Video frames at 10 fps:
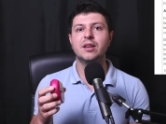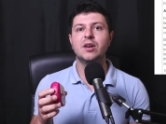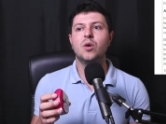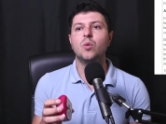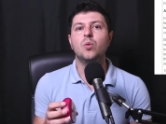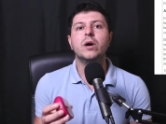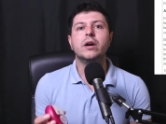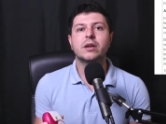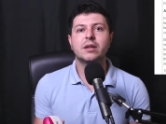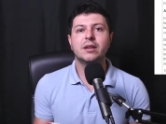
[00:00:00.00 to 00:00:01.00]

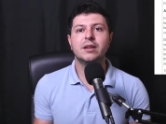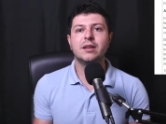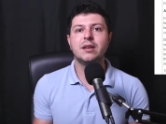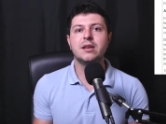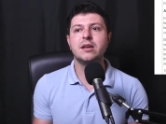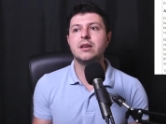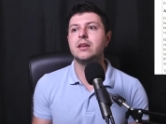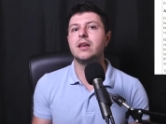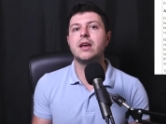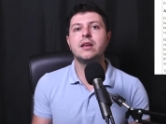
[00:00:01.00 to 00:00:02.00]
work in
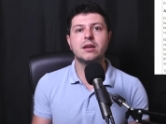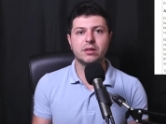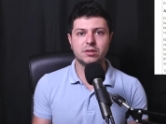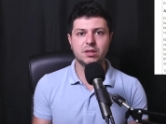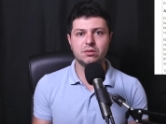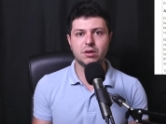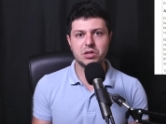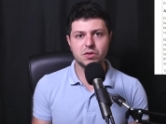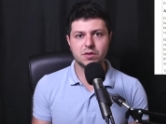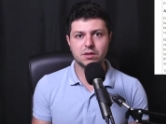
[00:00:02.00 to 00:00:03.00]
any other situations.